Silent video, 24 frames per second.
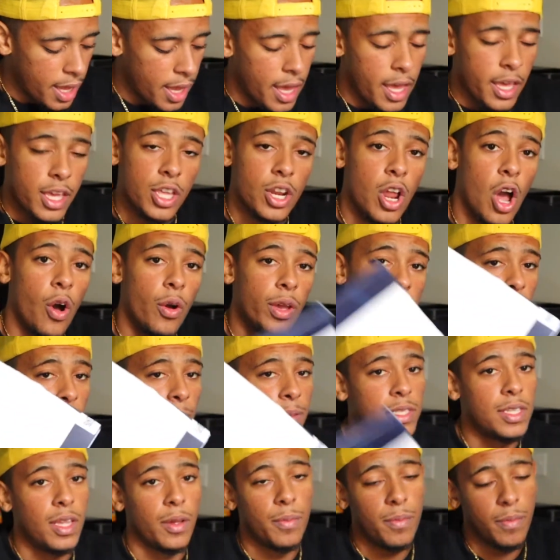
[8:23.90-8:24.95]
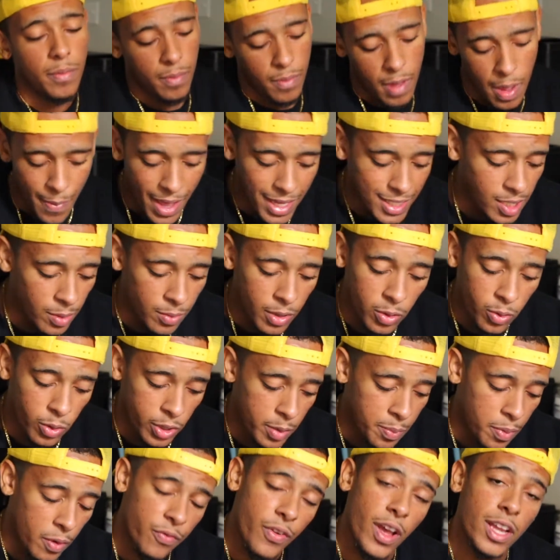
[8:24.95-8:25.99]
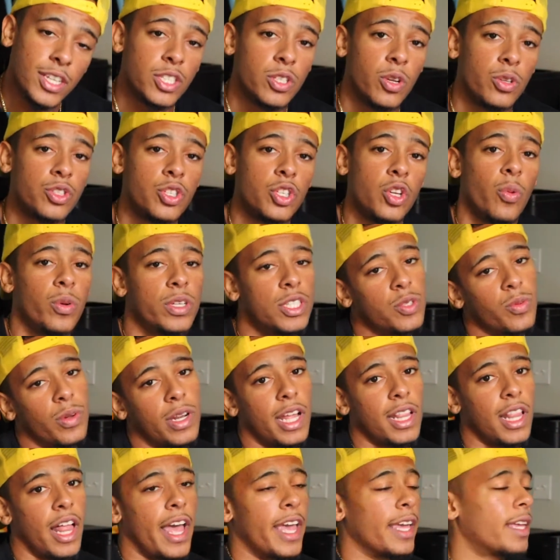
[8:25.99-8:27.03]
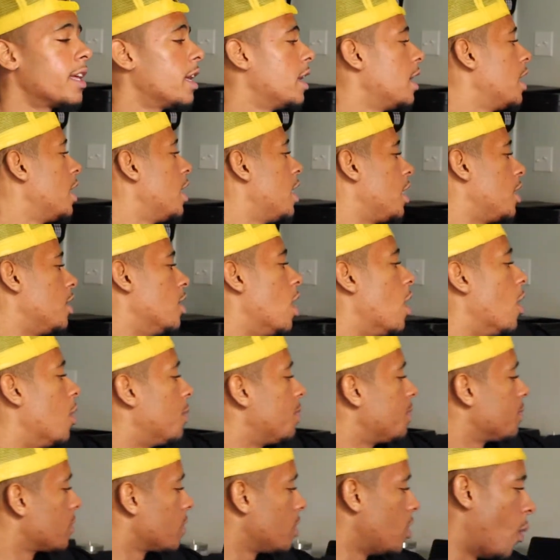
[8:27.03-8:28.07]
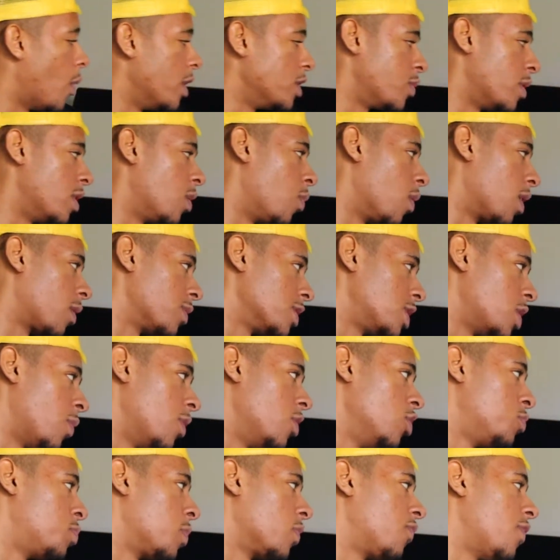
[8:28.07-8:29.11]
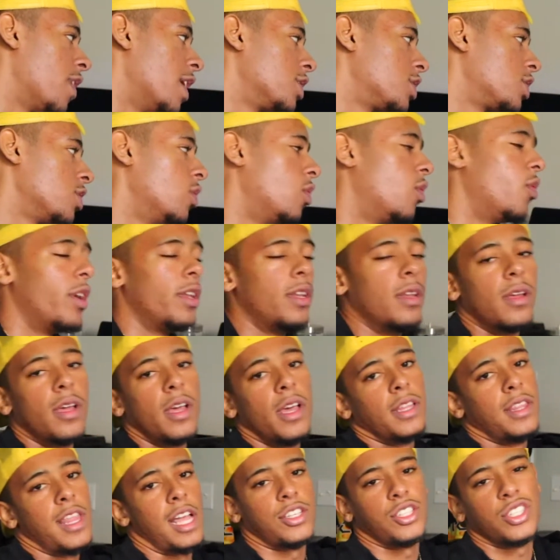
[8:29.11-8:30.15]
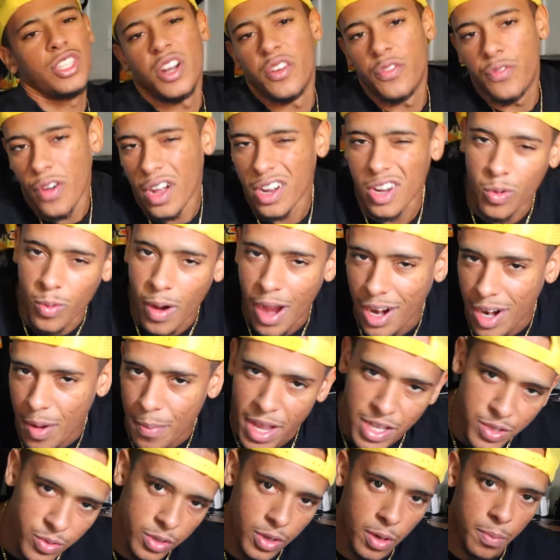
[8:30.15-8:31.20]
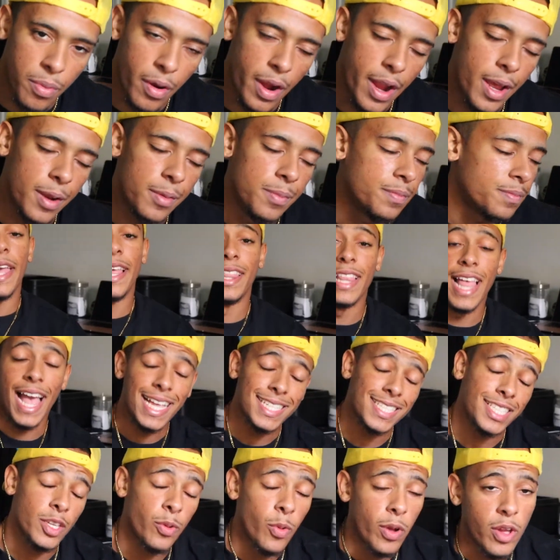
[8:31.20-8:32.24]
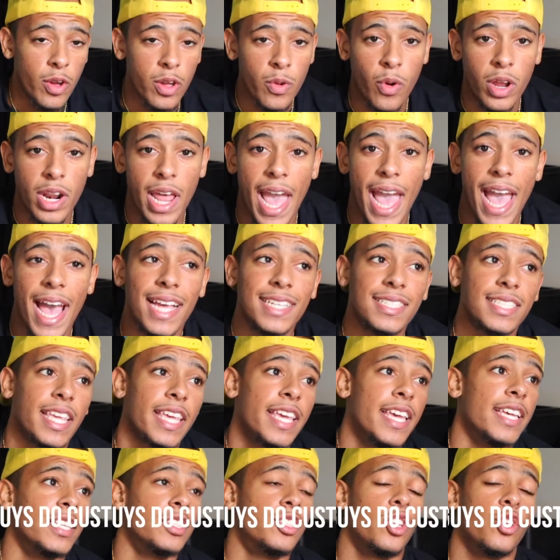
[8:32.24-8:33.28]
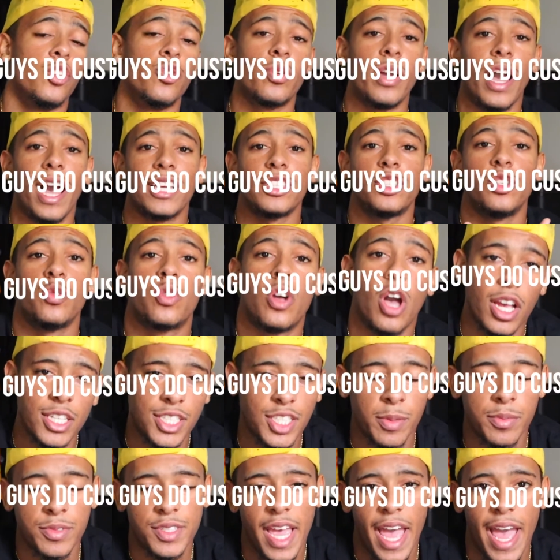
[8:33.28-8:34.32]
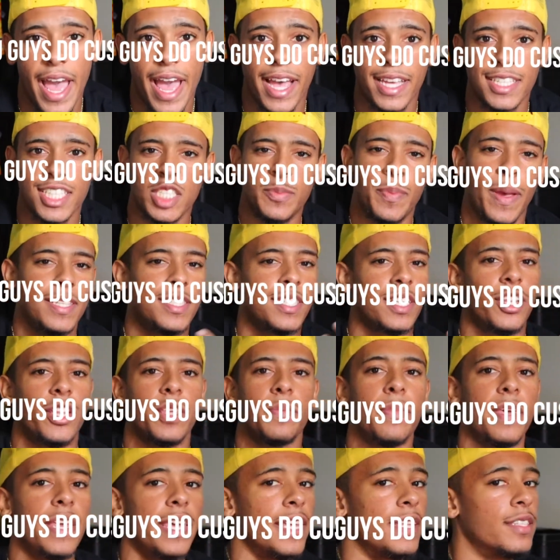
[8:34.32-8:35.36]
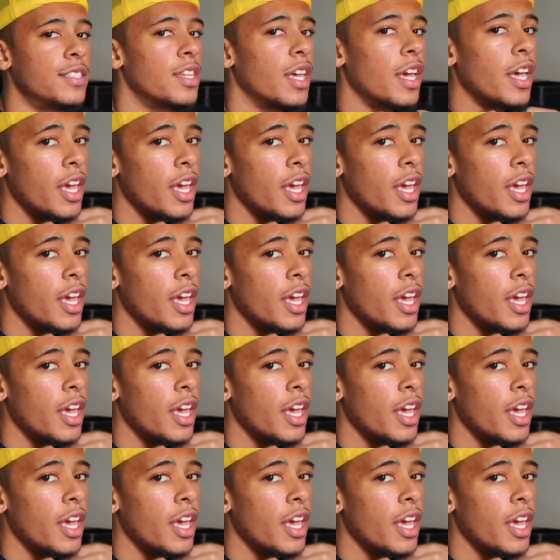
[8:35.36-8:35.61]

You know, keeps them, it makes them look really professional too, which is what I like. You know, you always want to work with someone who's professional and not just gonna fuck around and mess with your brand. And lastly, what you want to ask is, do you guys do custom tags? This basically means,